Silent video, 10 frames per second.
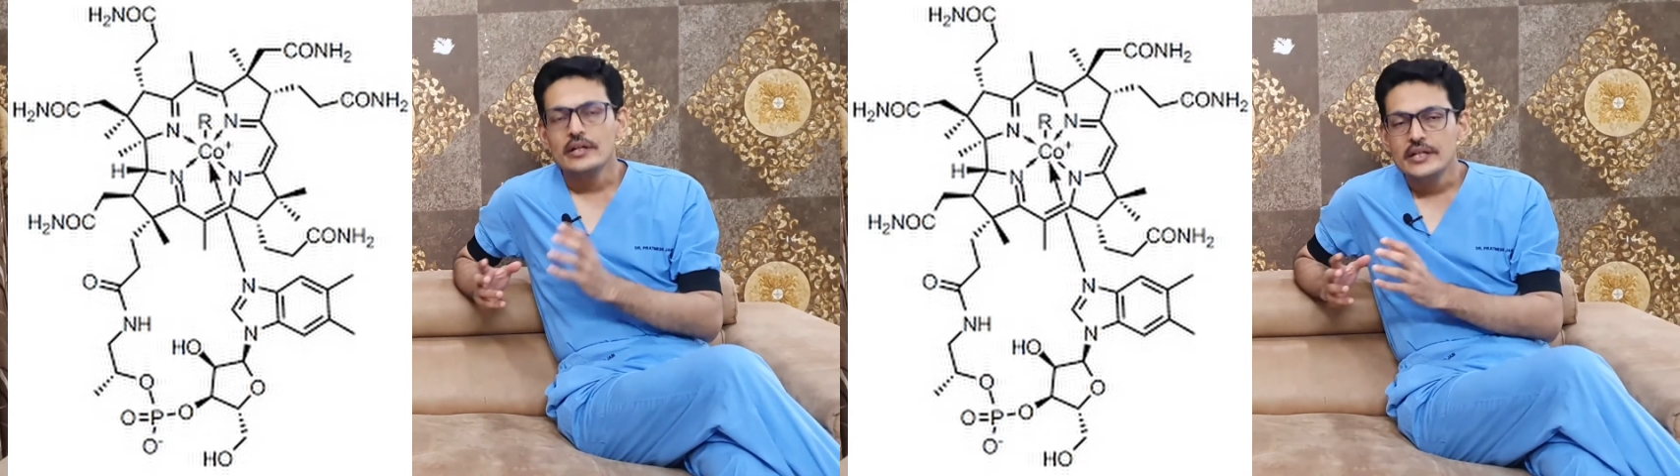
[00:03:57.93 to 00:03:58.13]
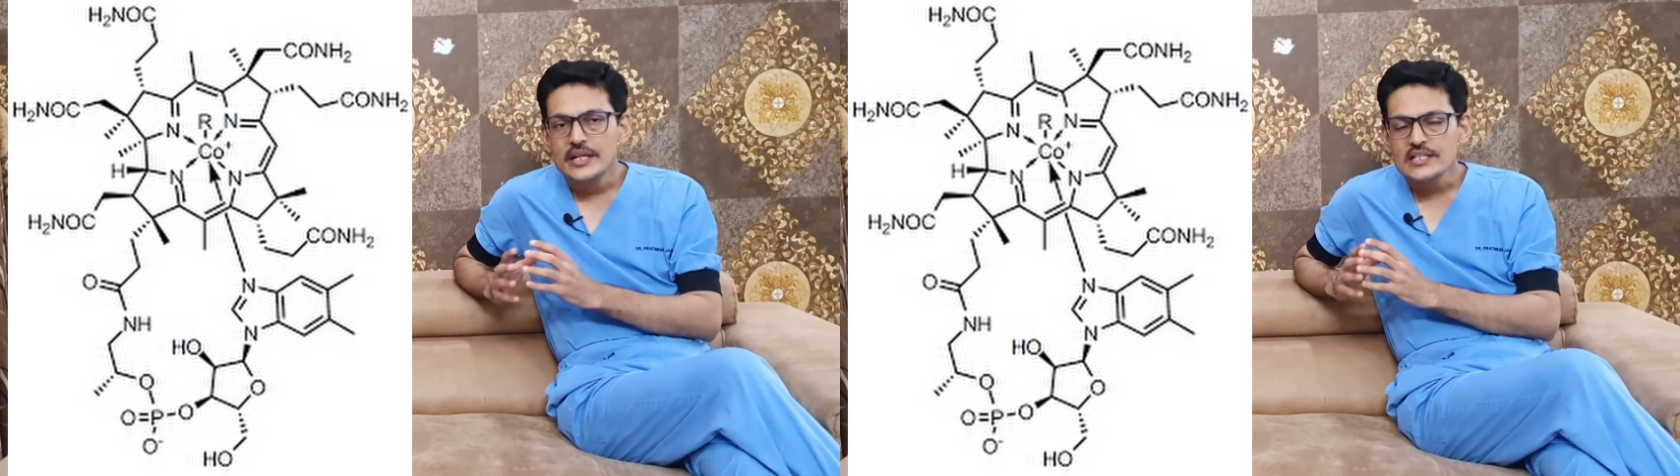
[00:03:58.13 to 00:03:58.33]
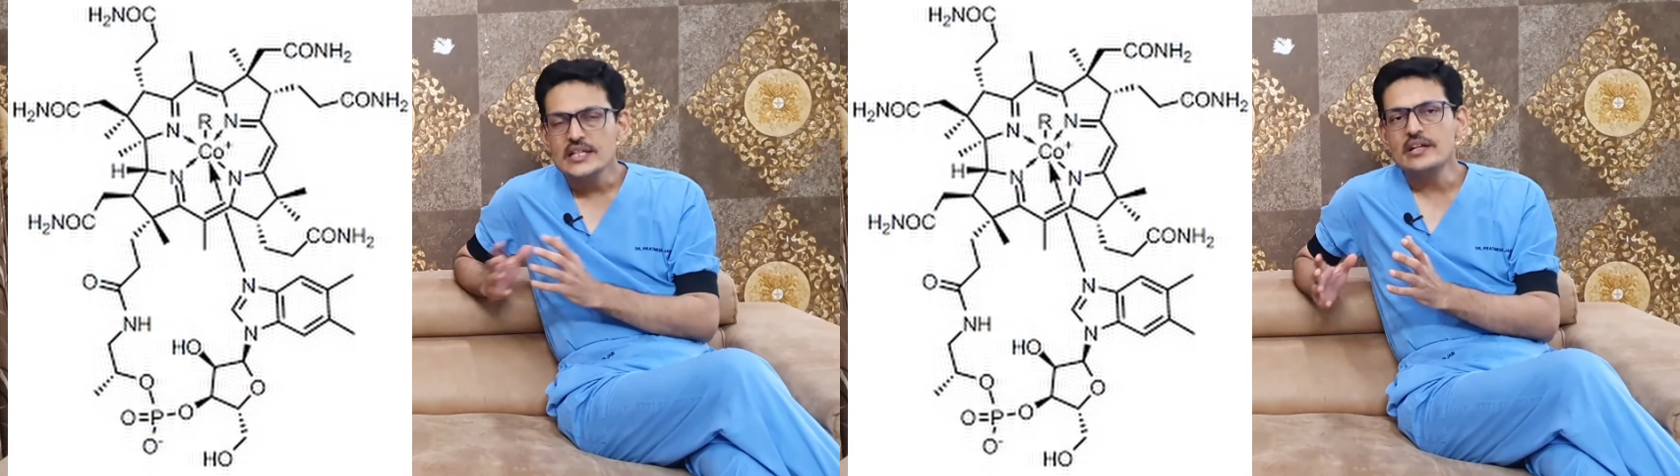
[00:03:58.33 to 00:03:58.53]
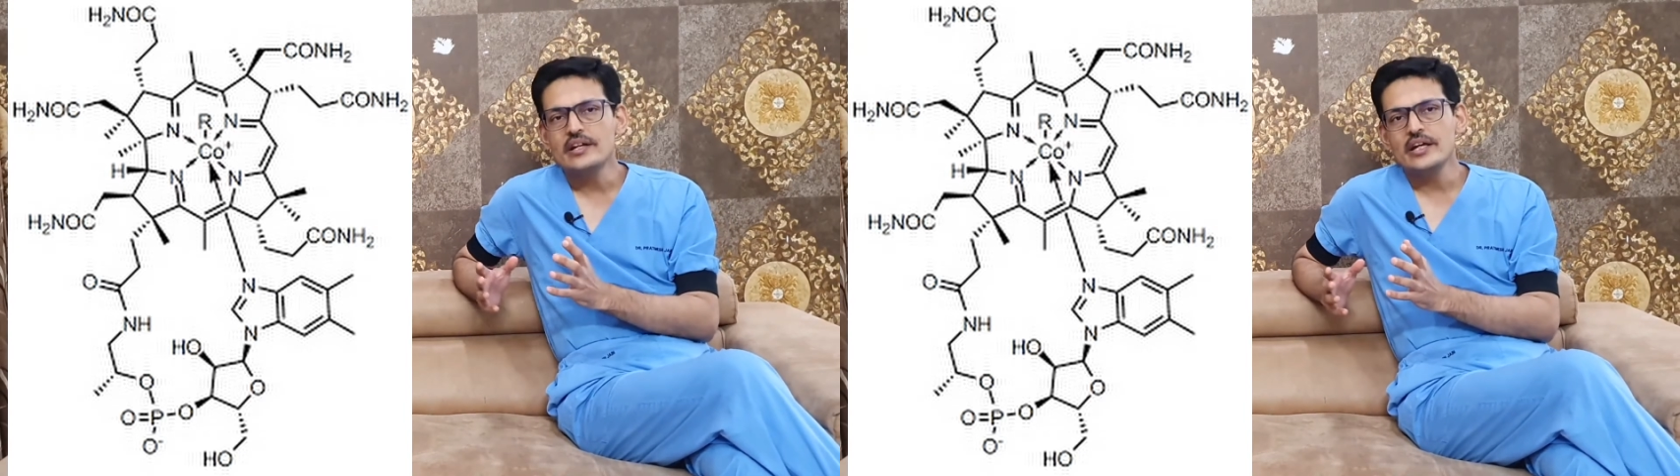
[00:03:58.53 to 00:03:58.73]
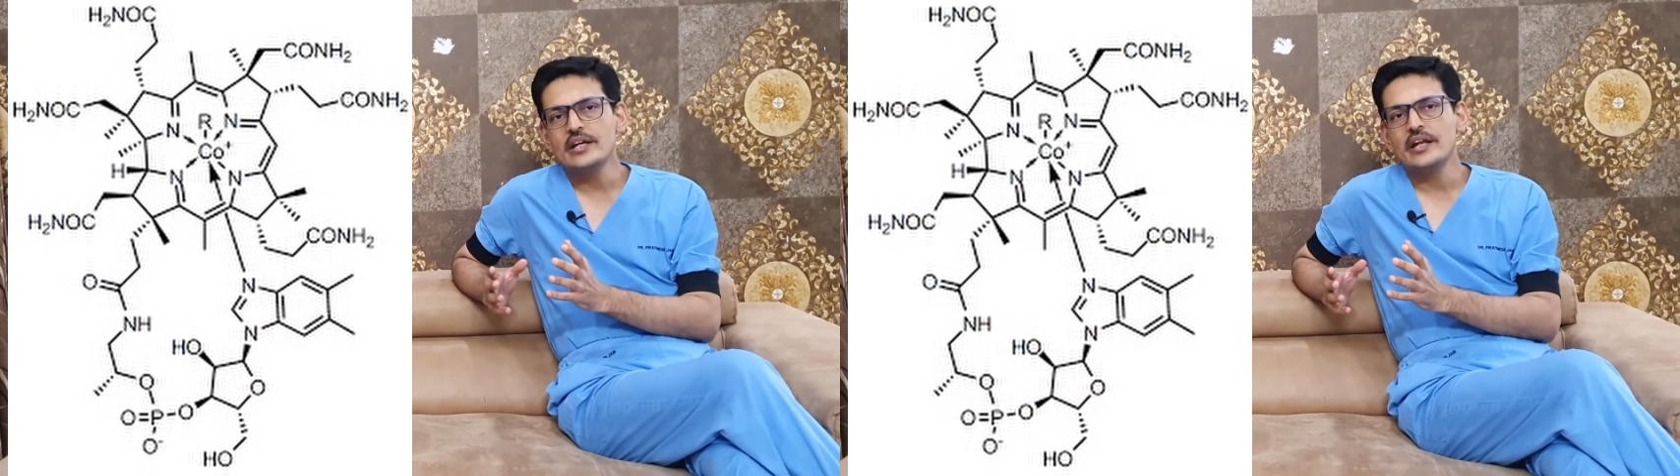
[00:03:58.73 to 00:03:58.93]

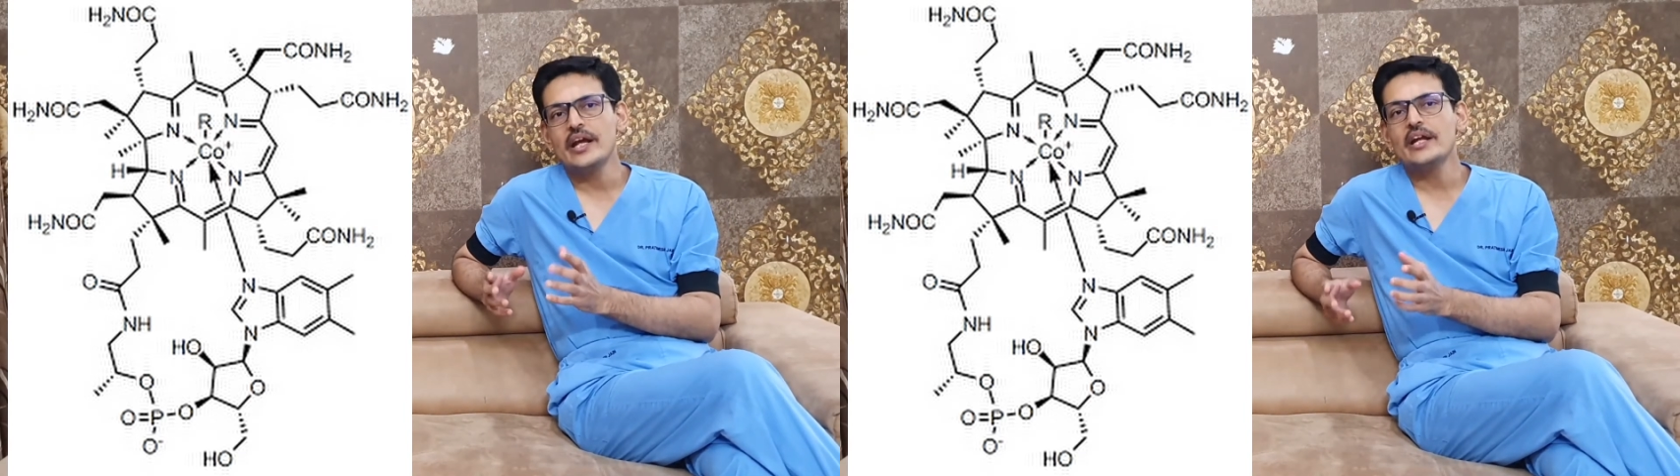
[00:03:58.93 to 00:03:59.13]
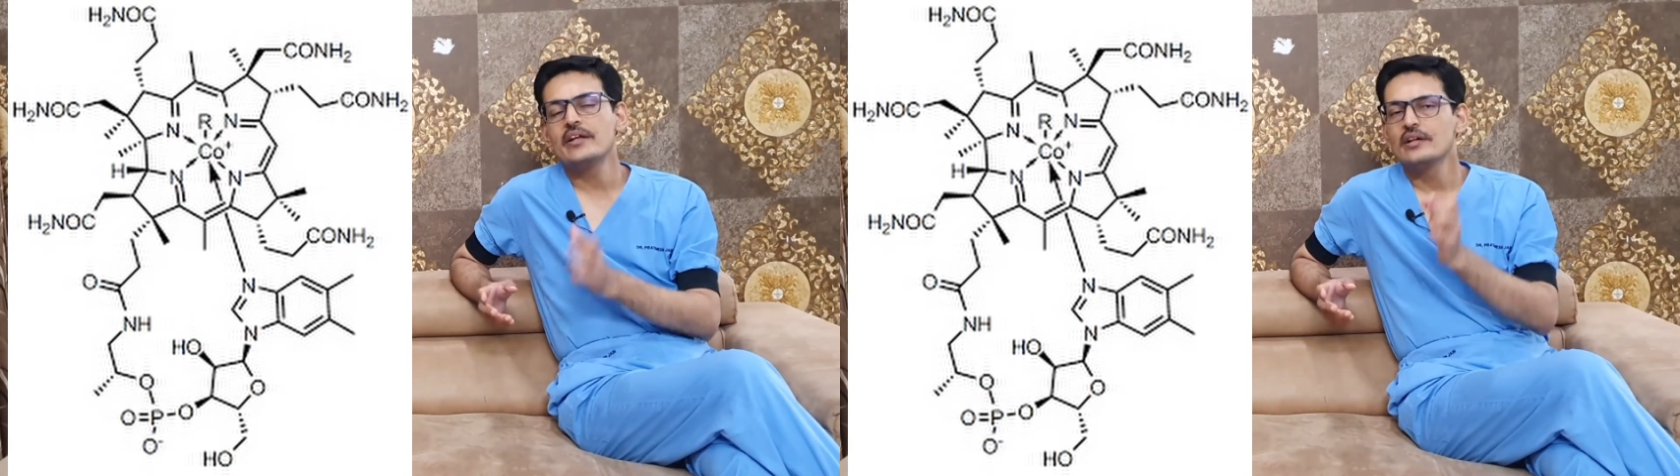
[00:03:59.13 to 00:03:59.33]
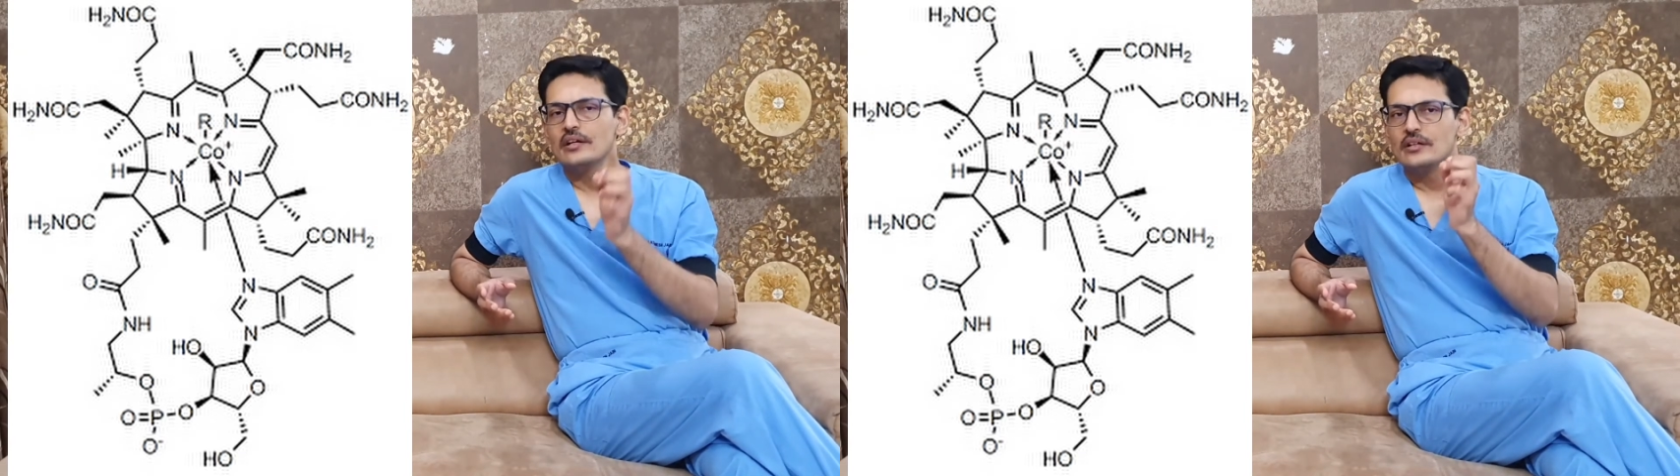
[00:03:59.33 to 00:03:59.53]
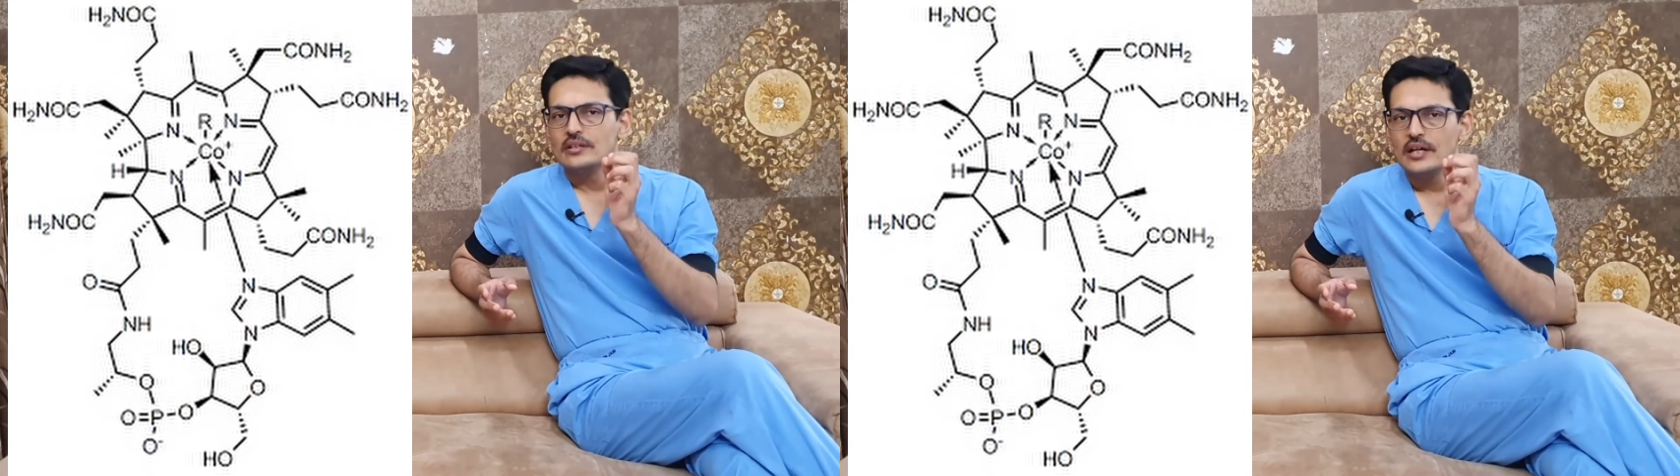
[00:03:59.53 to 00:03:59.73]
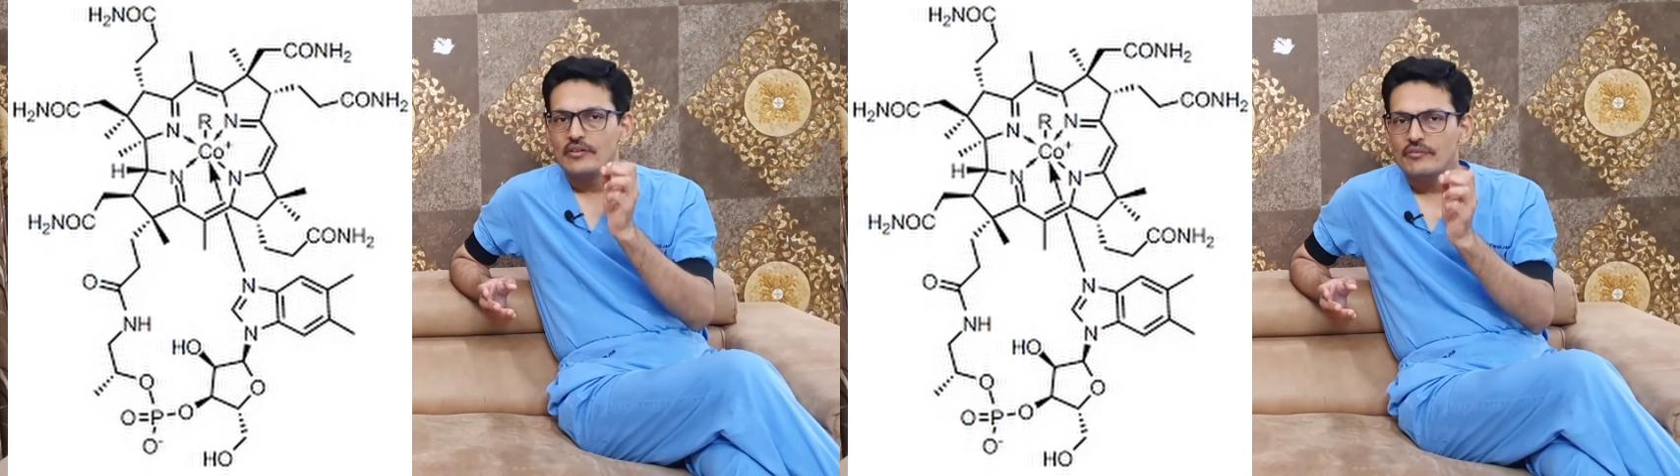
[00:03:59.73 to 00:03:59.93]
disintegrate the